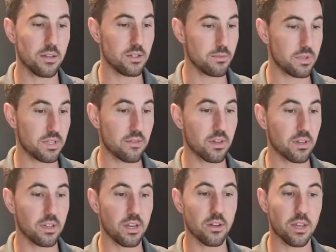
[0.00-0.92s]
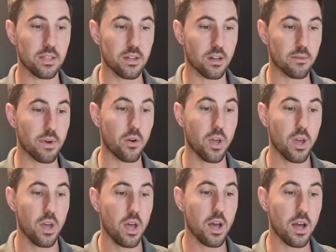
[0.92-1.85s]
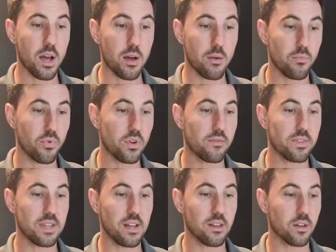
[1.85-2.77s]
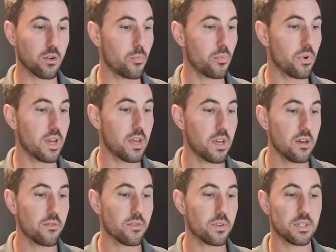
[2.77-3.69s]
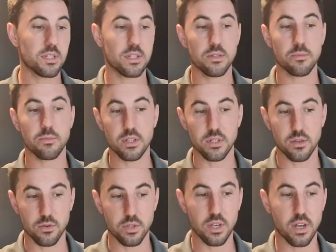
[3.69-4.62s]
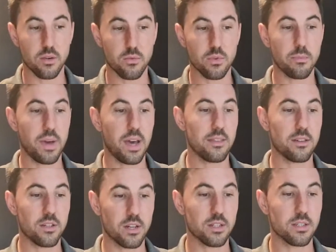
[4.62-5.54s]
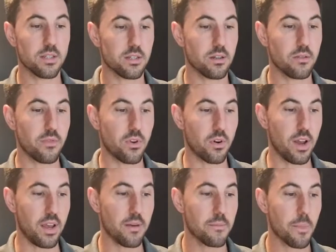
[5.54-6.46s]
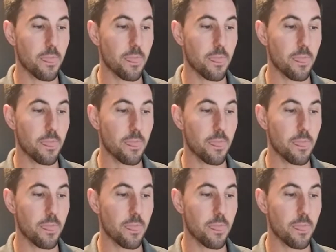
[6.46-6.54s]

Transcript: Specifically here, they talk about Prevotella copri, for instance, has been associated with the pathogenesis of RA.